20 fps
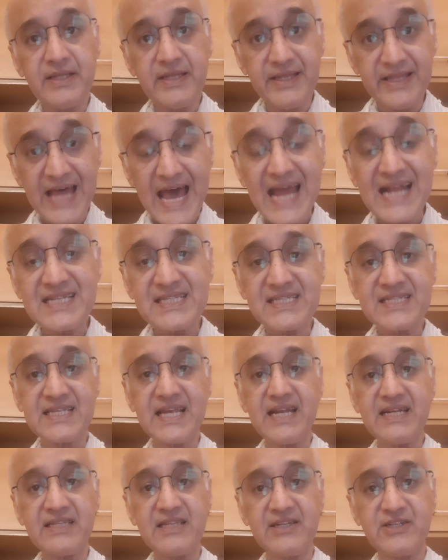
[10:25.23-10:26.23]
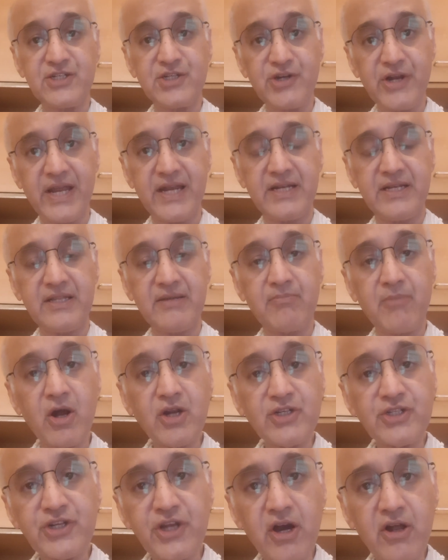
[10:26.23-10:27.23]
That set the trend. The
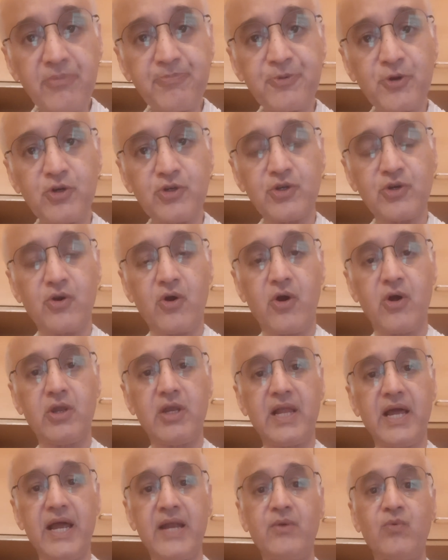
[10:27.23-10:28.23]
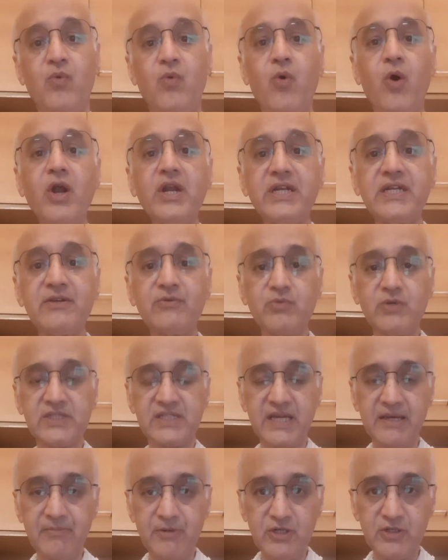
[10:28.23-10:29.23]
Montreal Protocol and what it was
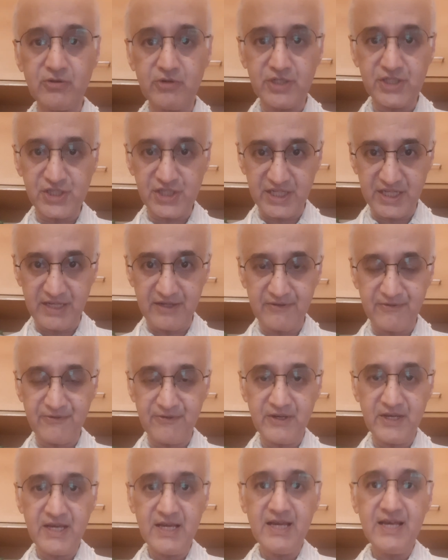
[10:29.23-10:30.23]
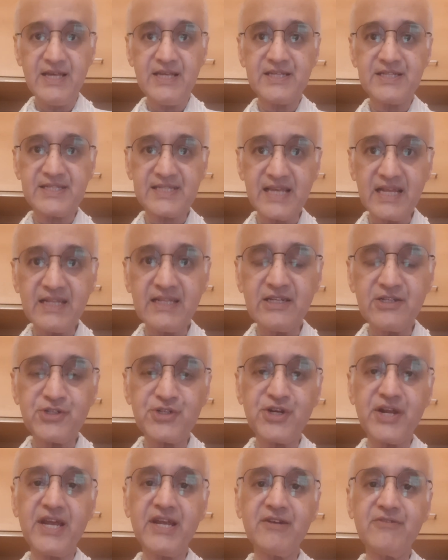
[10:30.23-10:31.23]
able to achieve set the
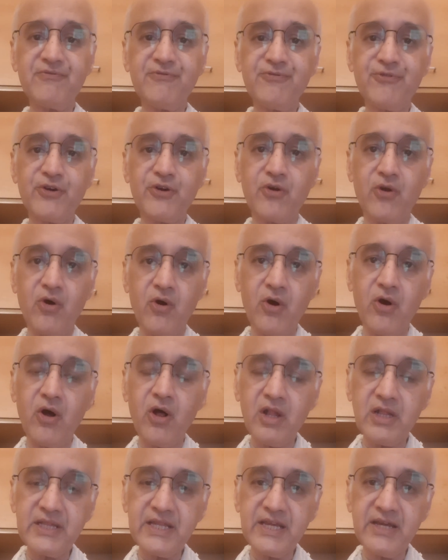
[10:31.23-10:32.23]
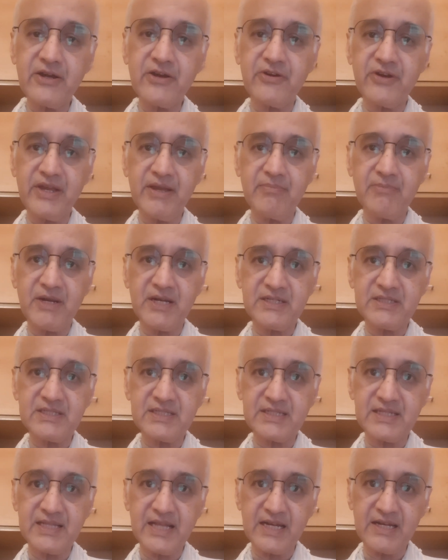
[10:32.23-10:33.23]
trend for all the
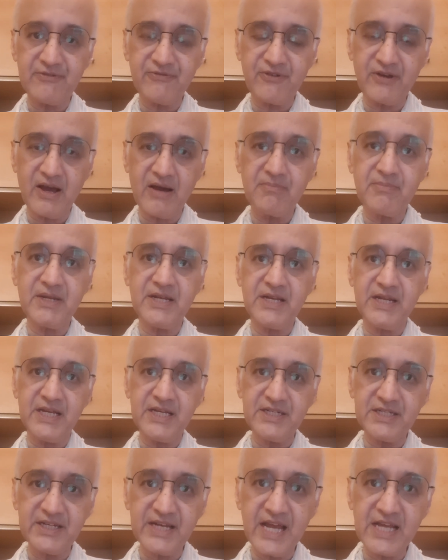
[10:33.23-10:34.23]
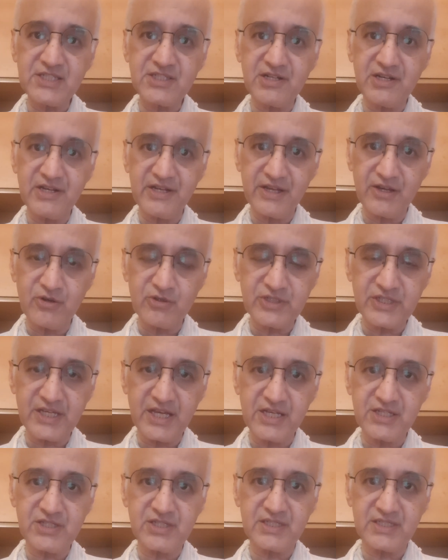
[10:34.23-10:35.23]
agreements that have come in international
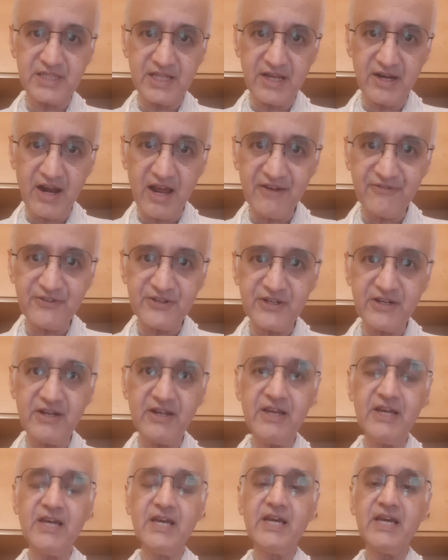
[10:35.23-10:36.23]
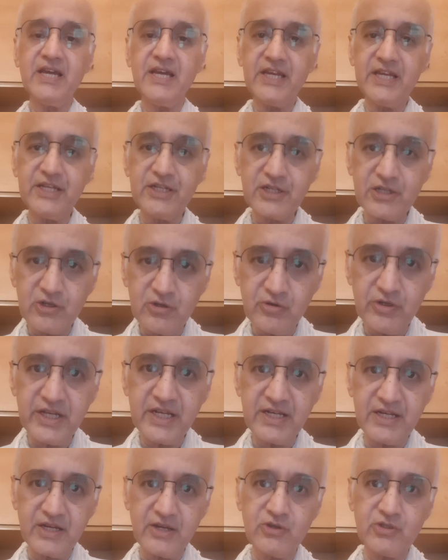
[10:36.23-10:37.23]
negotiations thereafter,
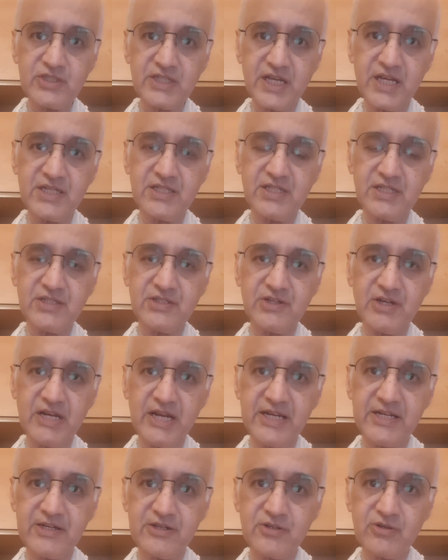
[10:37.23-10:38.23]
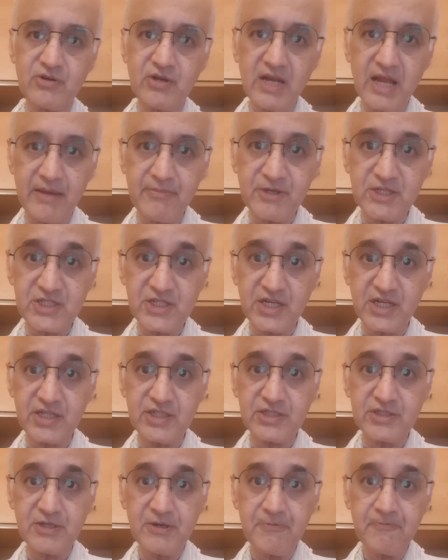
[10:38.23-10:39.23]
including negotiations related to climate change.